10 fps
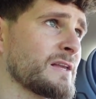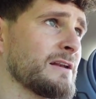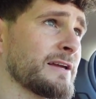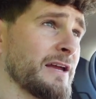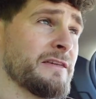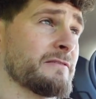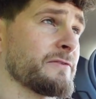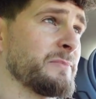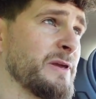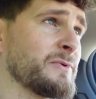Like, I think
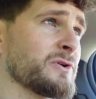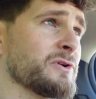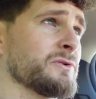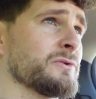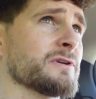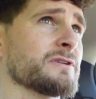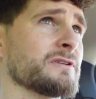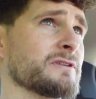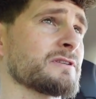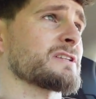for people who
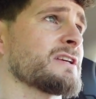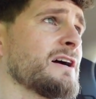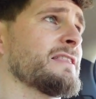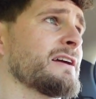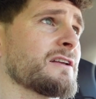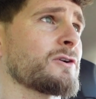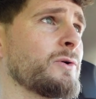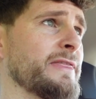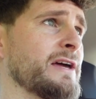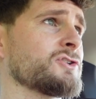decide they're going to
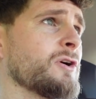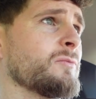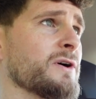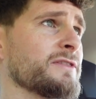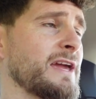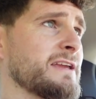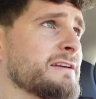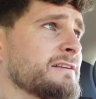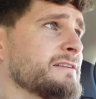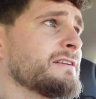quit their job one day
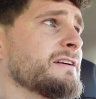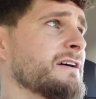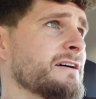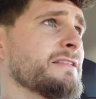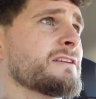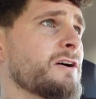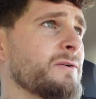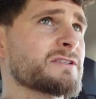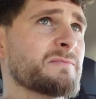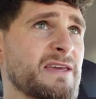and then go
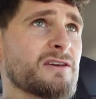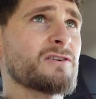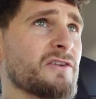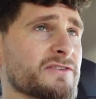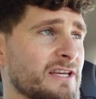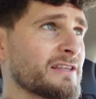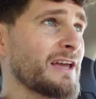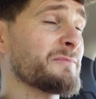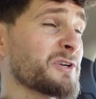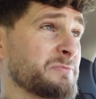into making content,
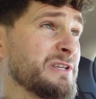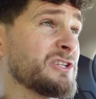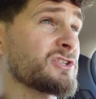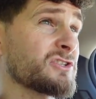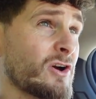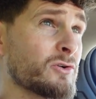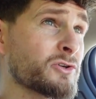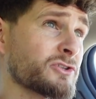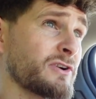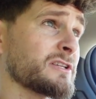that must be so
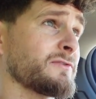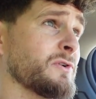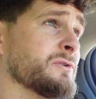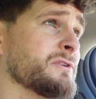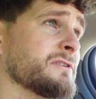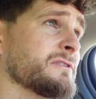stressful.